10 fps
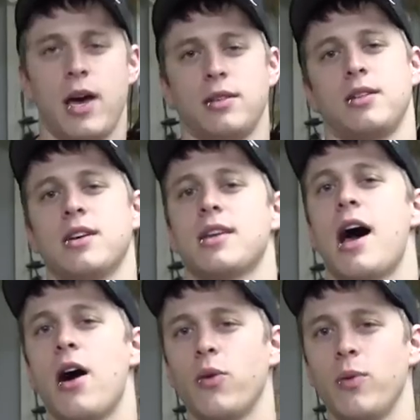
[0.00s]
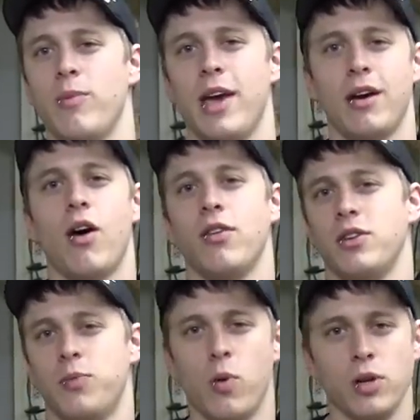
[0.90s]
asking us how do we make all
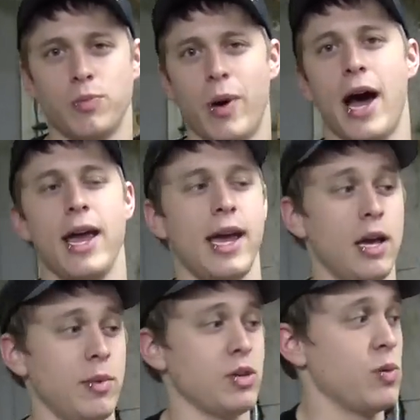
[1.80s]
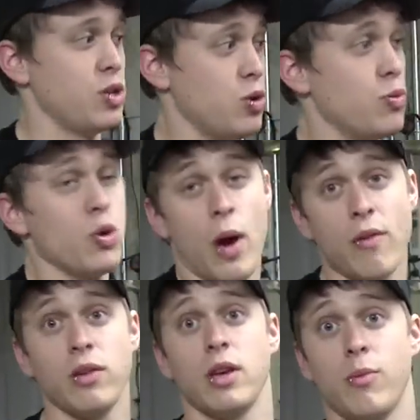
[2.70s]
these boards by hand, because we do do
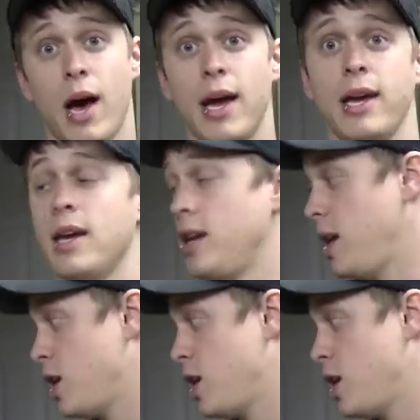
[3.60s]
everything by hand.